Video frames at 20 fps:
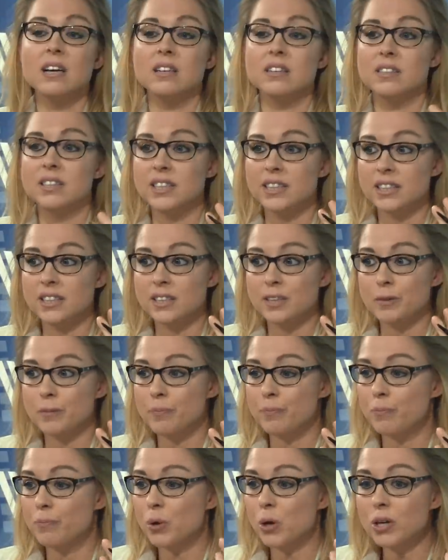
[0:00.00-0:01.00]
The
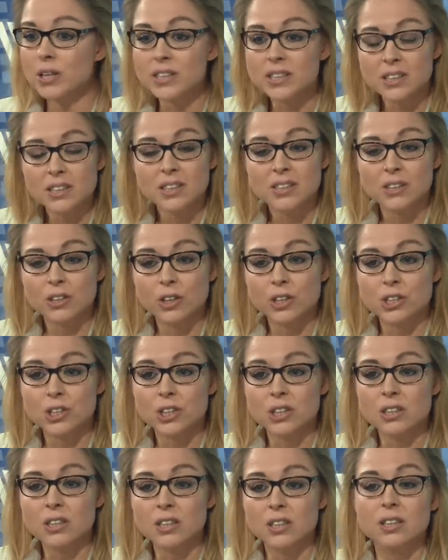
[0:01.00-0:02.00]
policy
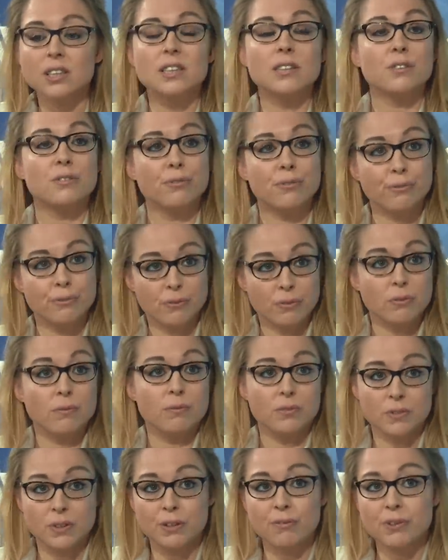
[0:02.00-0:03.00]
discussion is
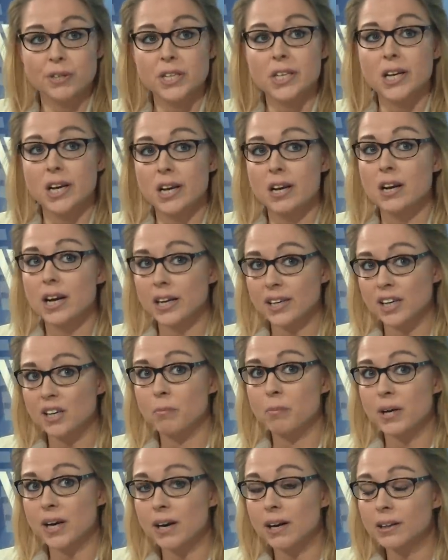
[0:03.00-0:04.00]
definitely lagging
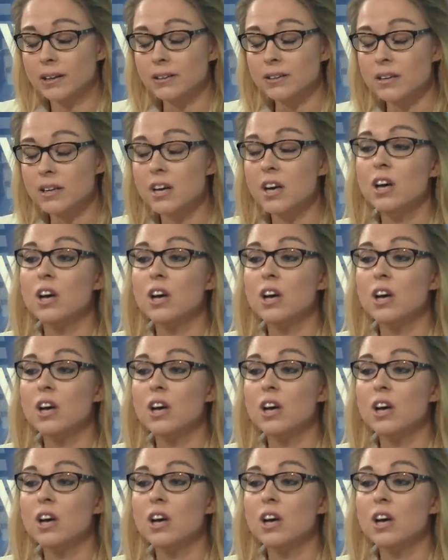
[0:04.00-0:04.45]
behind,